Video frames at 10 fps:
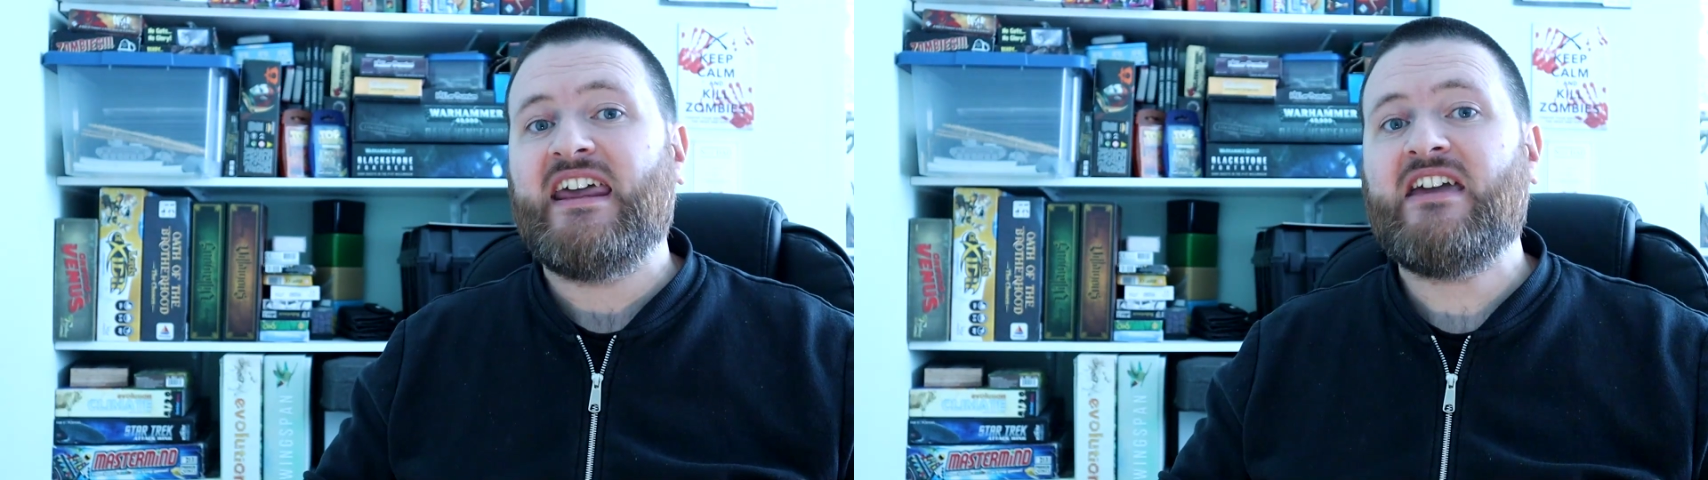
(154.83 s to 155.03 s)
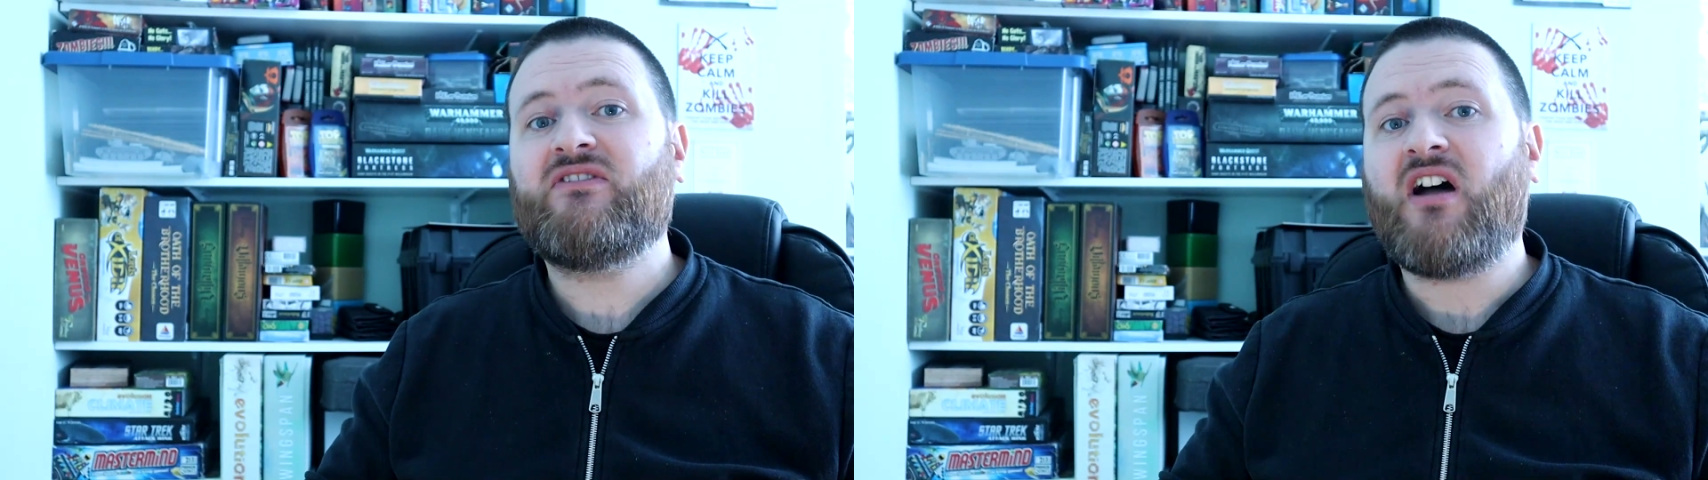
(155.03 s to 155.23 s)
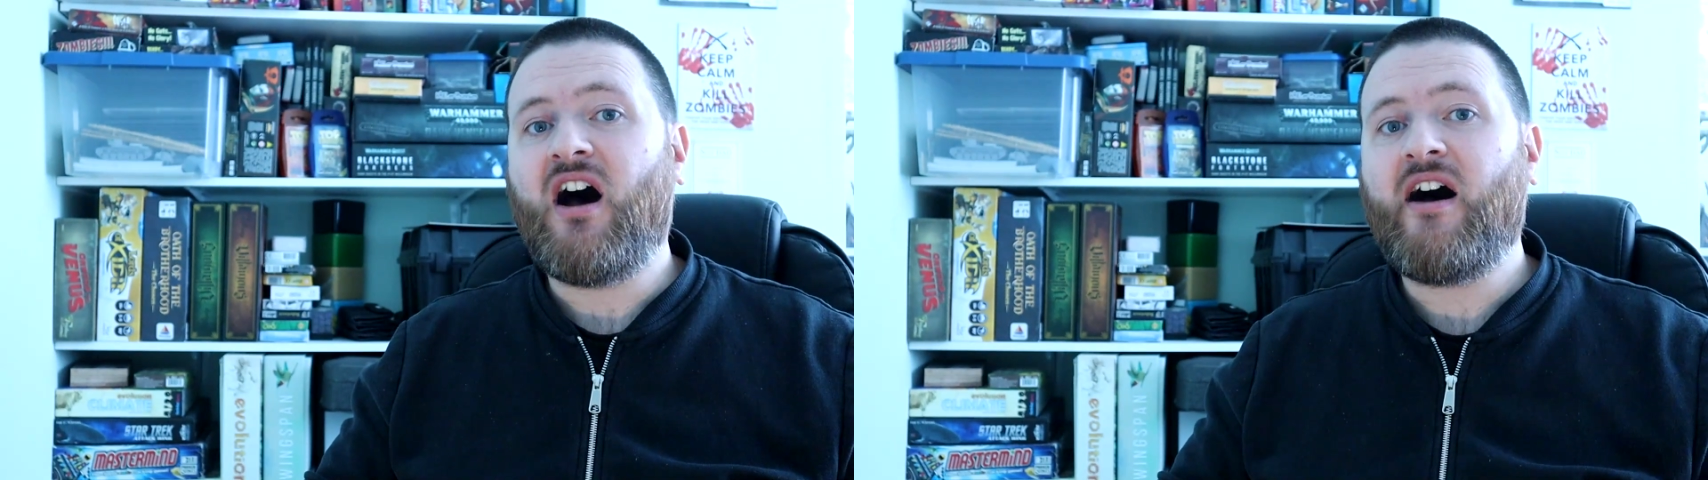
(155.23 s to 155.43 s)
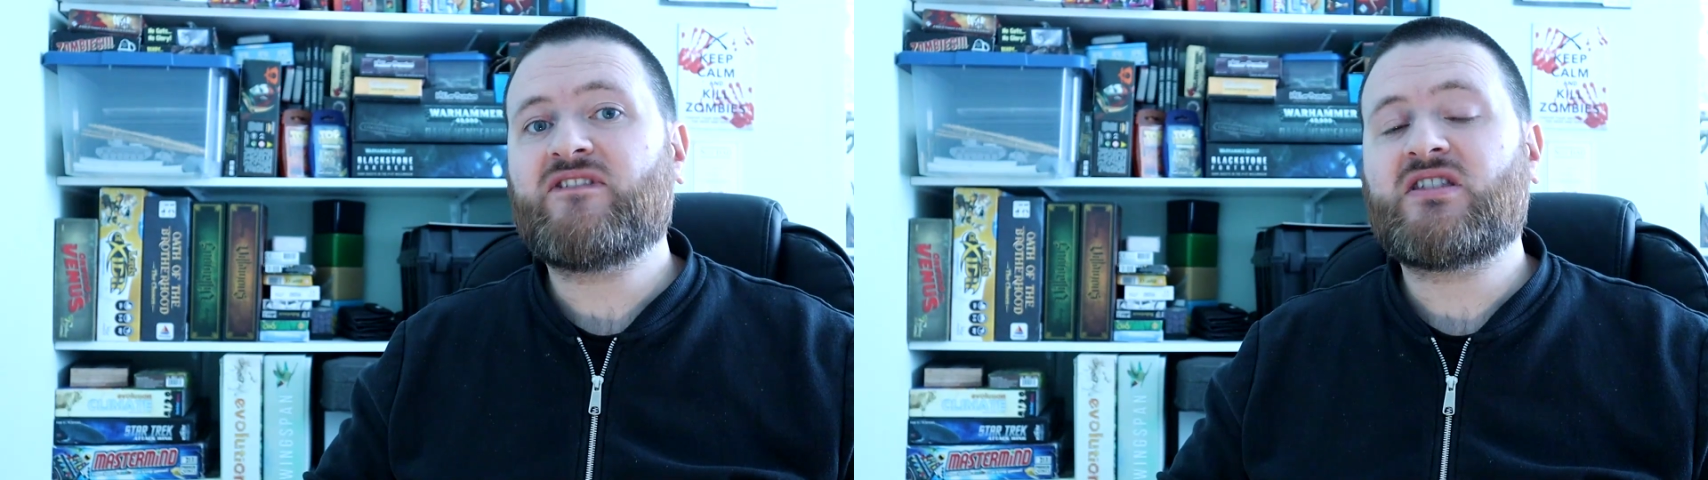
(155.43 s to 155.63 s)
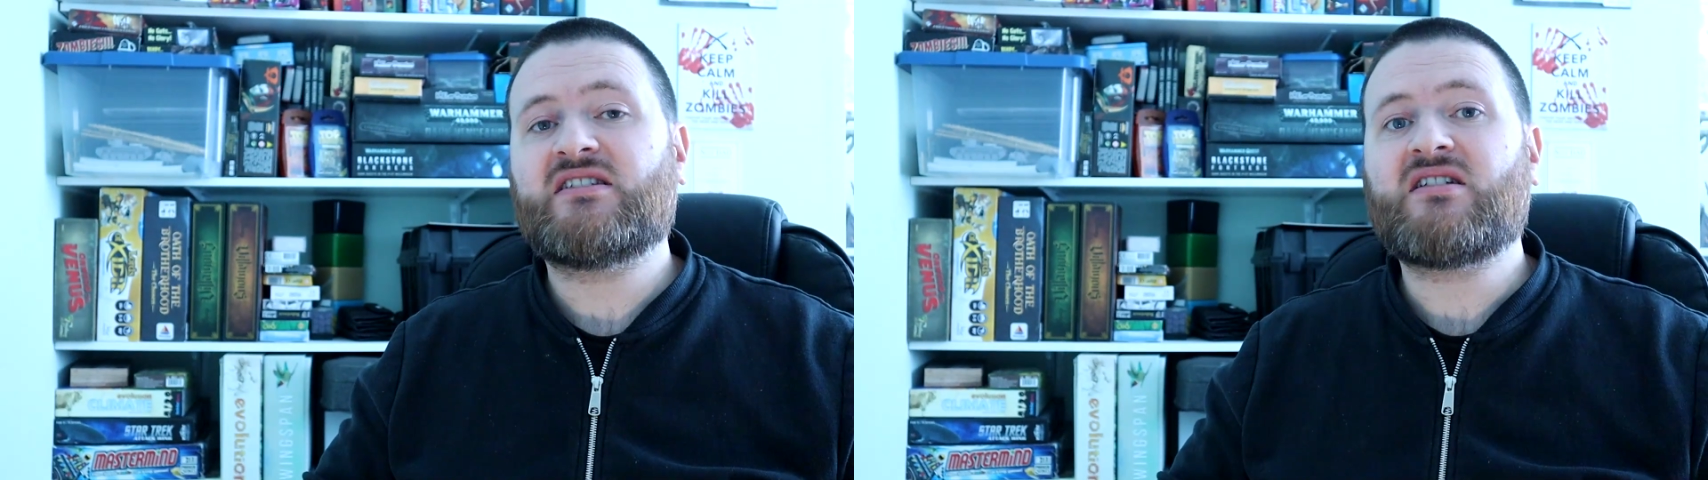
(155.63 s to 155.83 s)
even
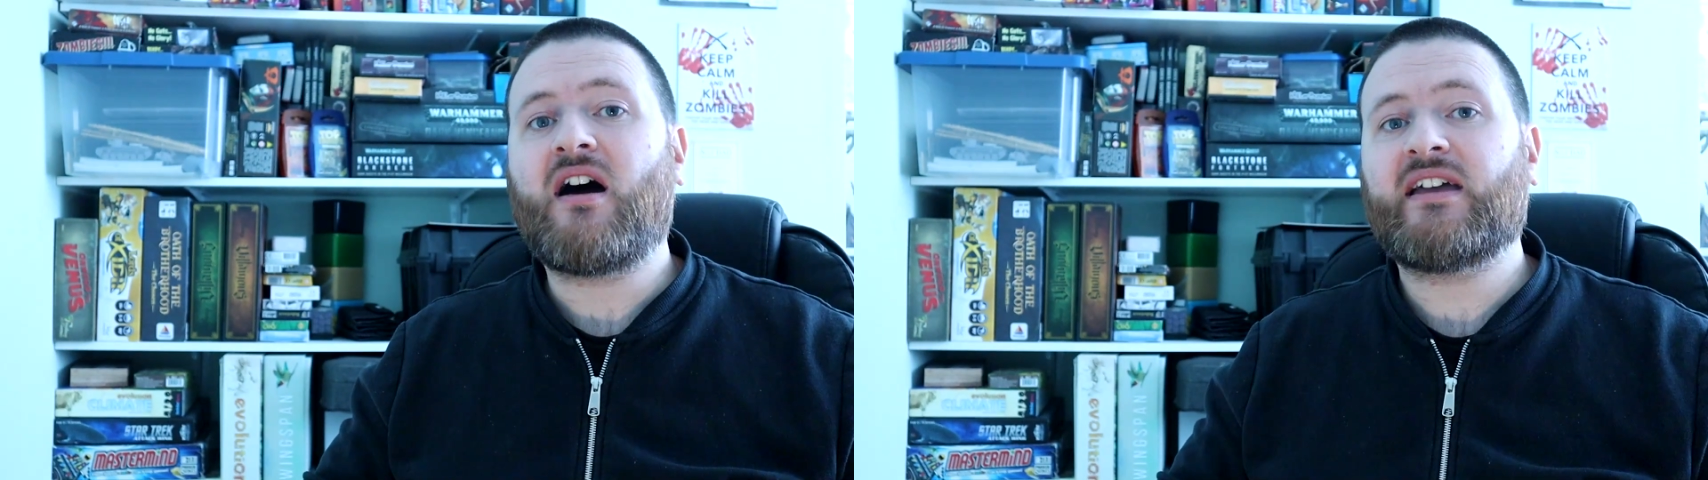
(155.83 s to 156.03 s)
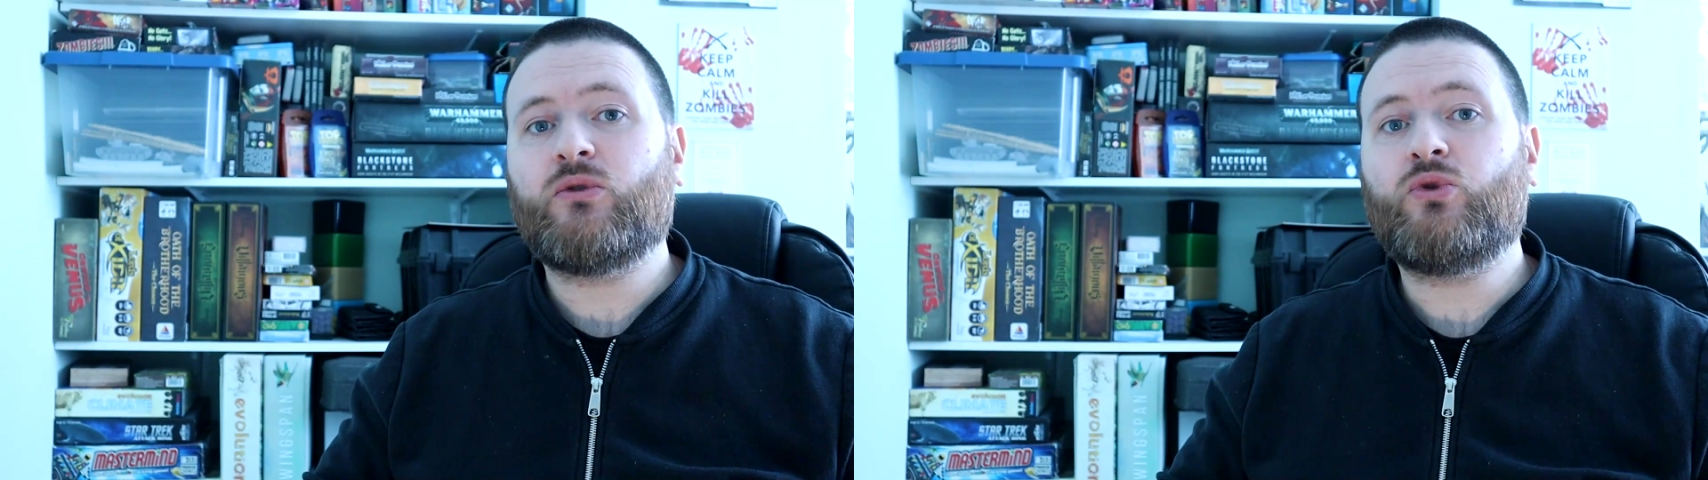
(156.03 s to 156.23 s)
after the target